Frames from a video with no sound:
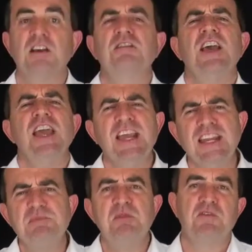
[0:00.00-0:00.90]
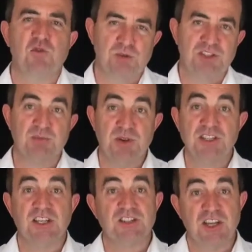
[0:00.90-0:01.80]
For any performance to be
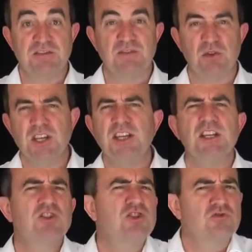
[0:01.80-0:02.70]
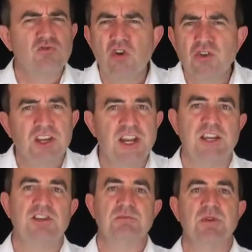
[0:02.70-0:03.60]
successful, you need a strong
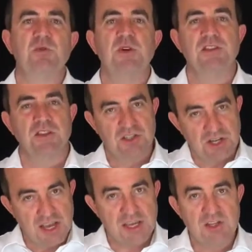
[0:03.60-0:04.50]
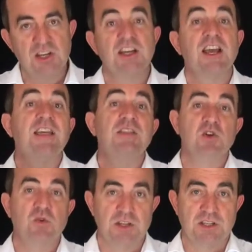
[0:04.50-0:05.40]
connection between the stage and the
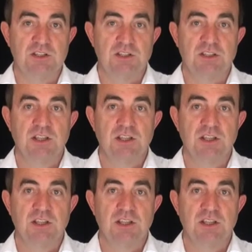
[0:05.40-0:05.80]
audience.